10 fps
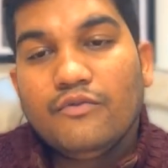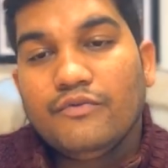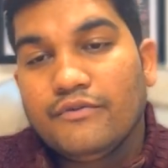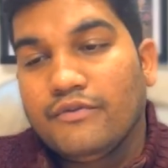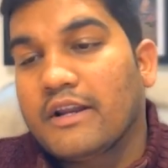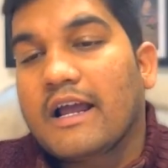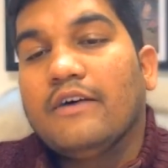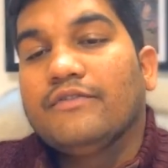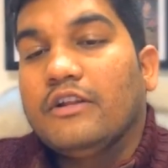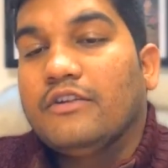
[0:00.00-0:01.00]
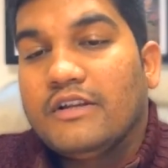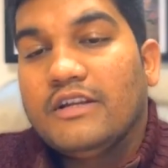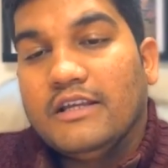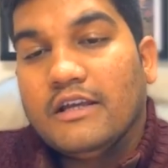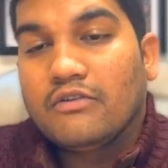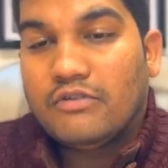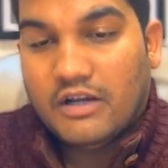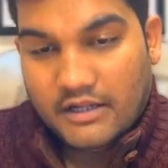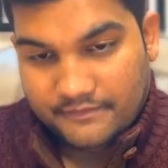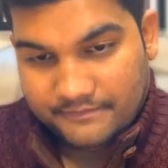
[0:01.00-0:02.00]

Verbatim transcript: will work after one year only.